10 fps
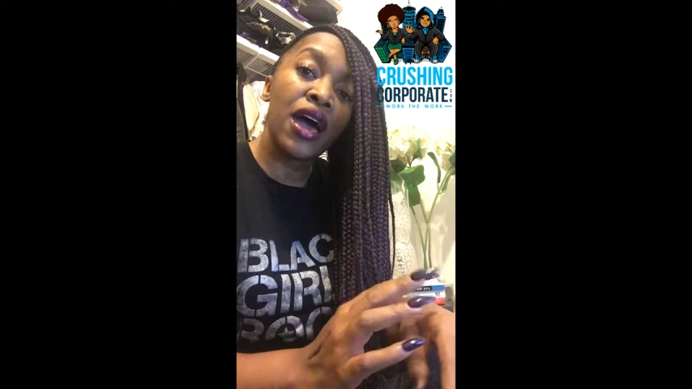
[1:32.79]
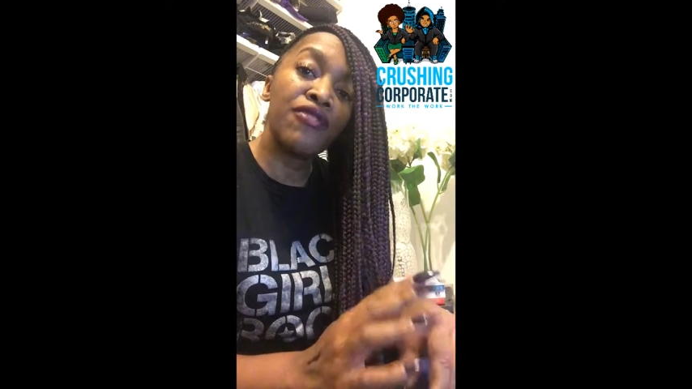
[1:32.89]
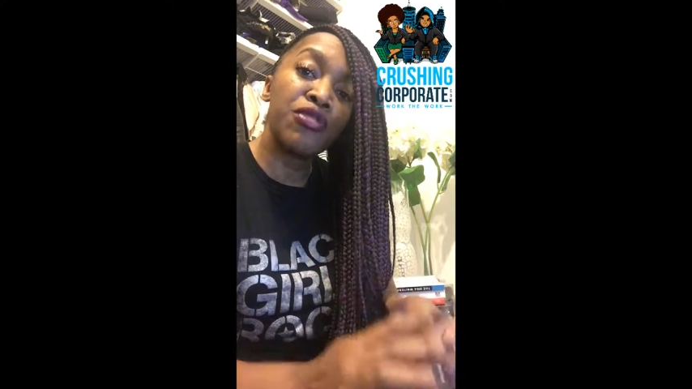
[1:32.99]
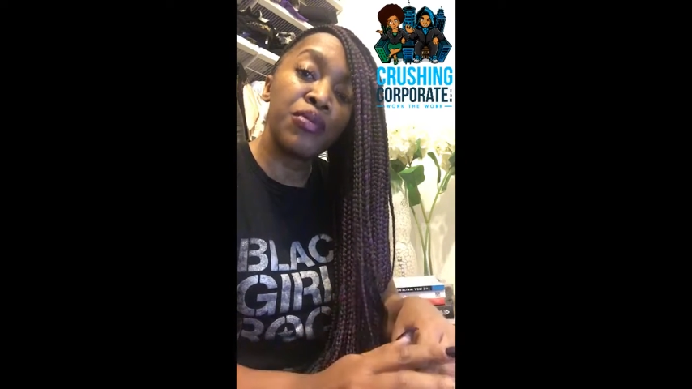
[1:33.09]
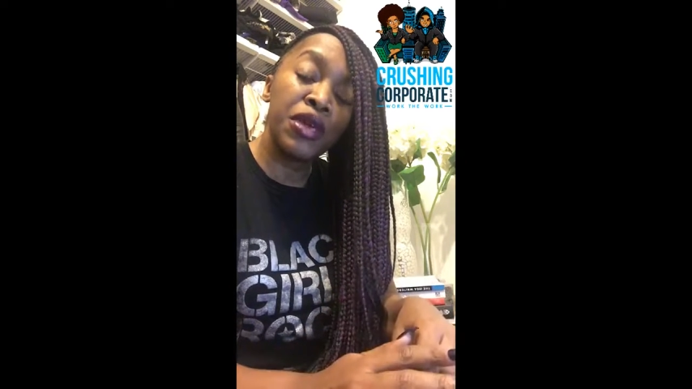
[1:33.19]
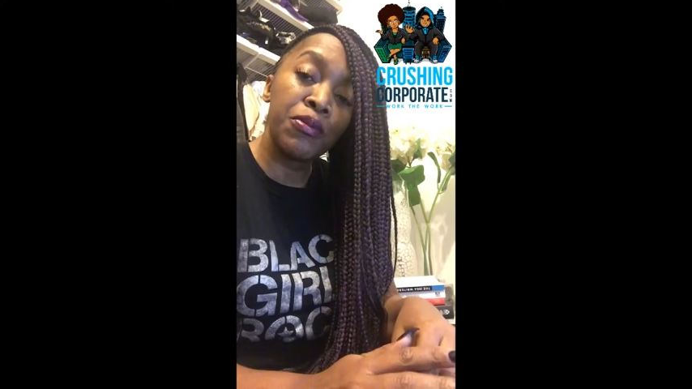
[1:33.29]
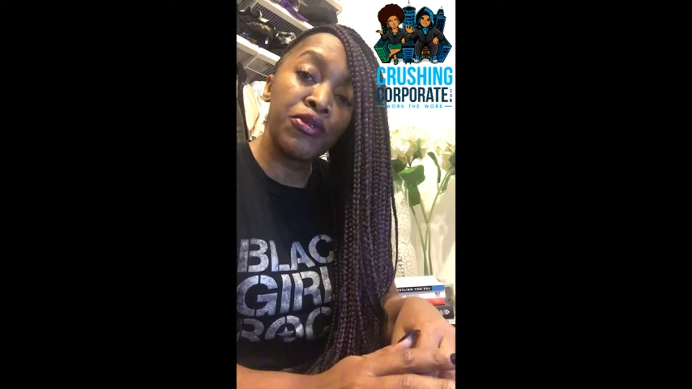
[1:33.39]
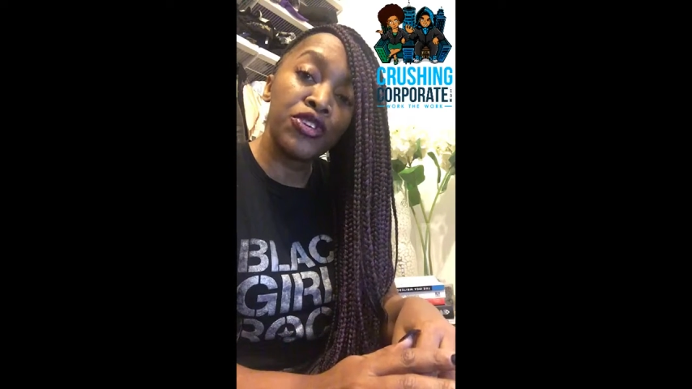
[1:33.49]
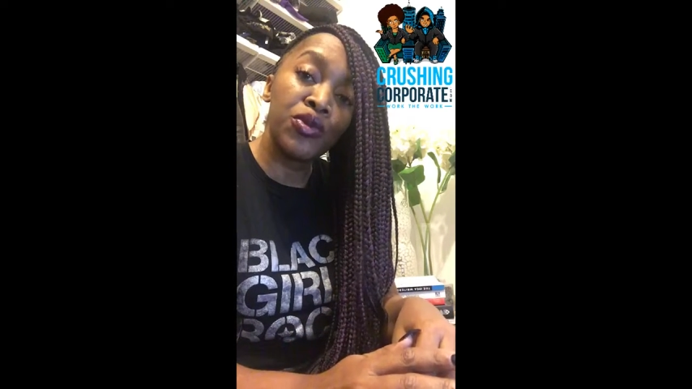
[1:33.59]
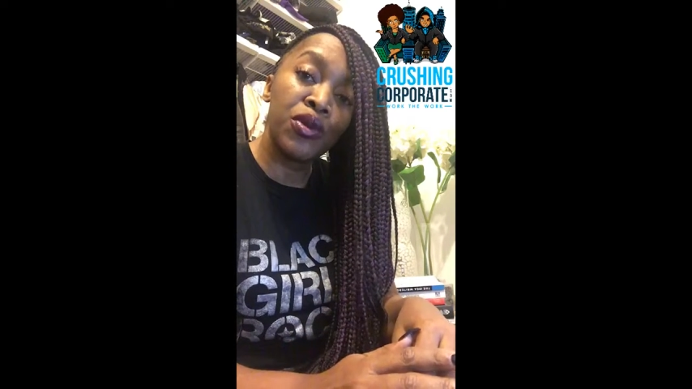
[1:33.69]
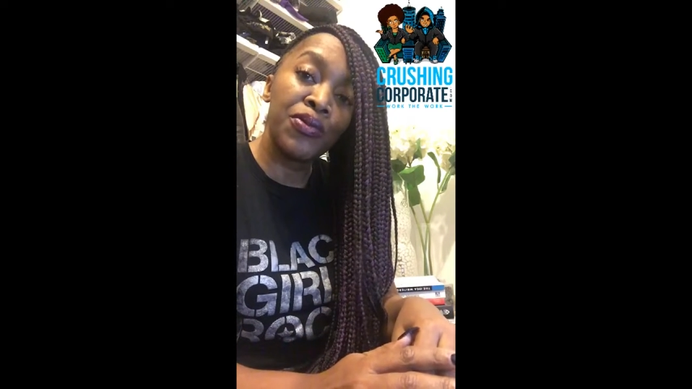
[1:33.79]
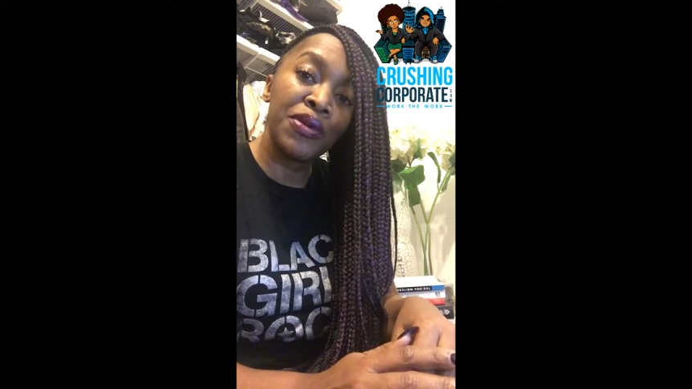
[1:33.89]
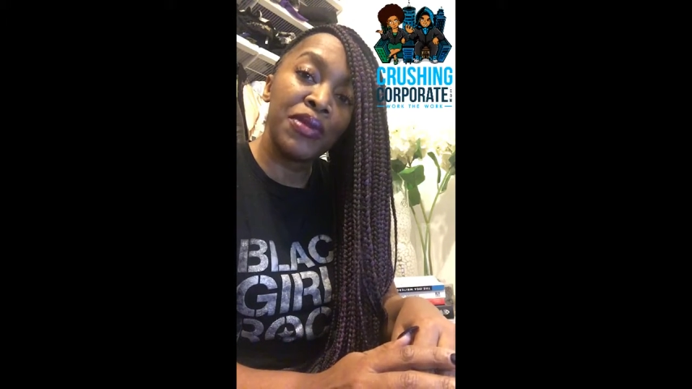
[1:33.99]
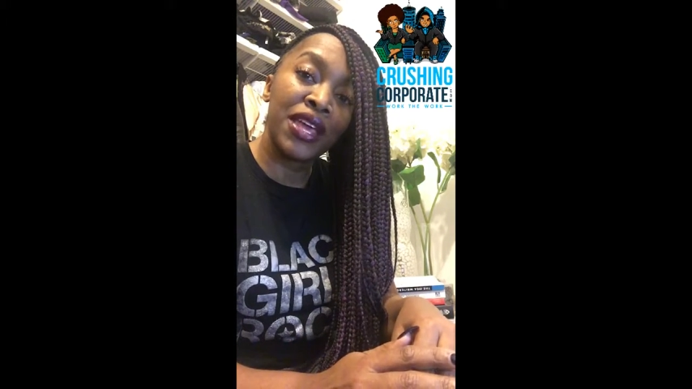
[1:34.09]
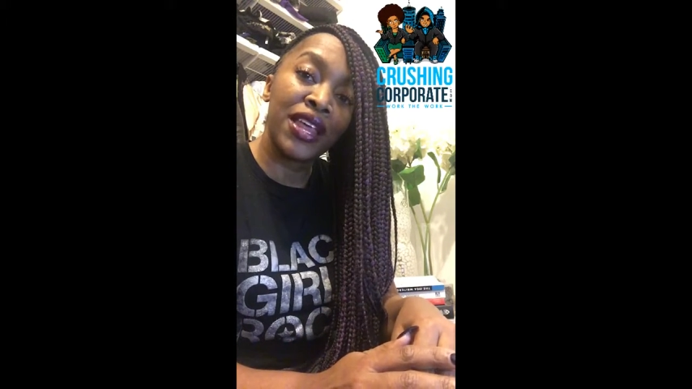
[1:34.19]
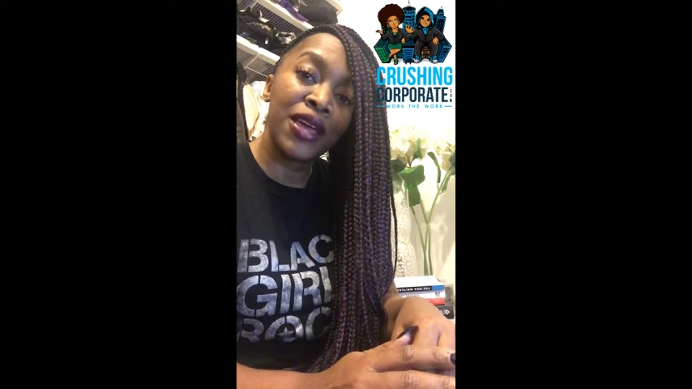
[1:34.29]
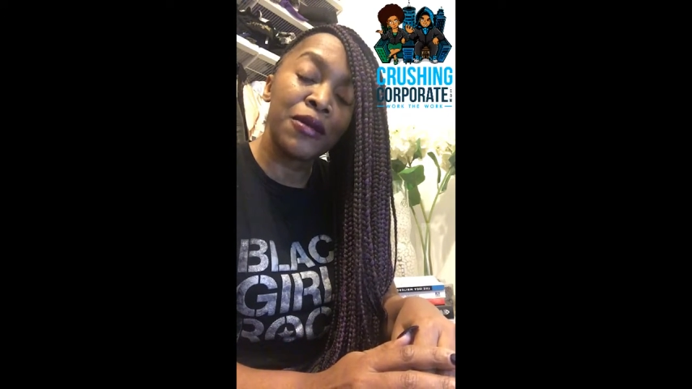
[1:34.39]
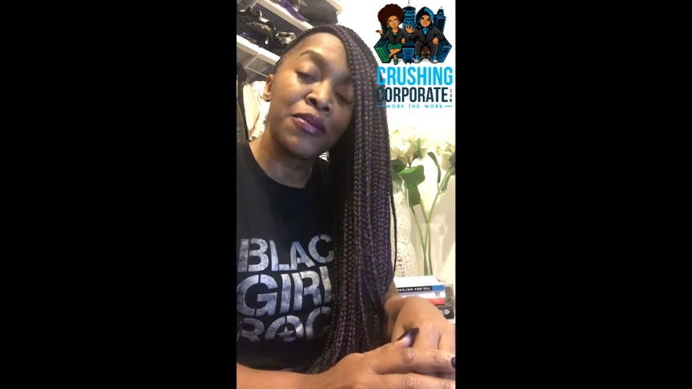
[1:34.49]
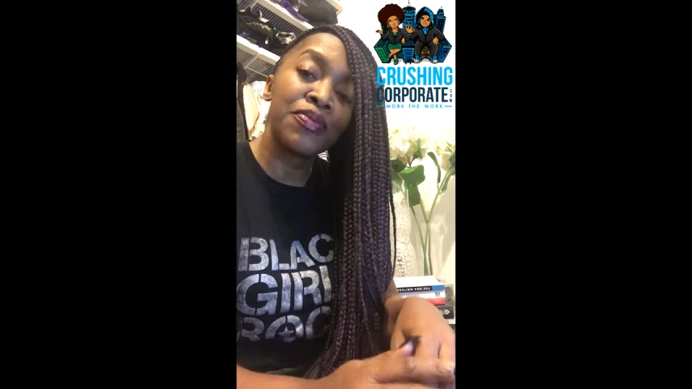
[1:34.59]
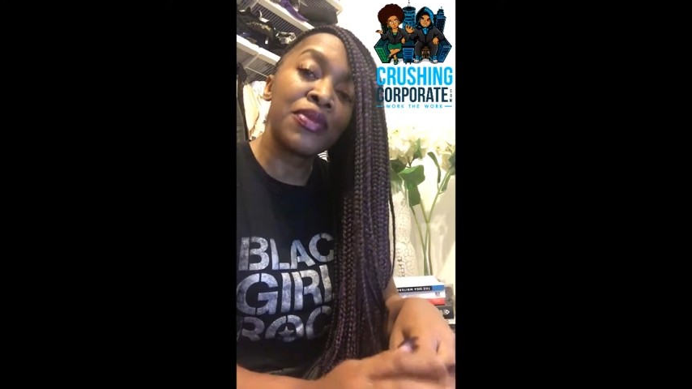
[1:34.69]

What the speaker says: of the people you will be meeting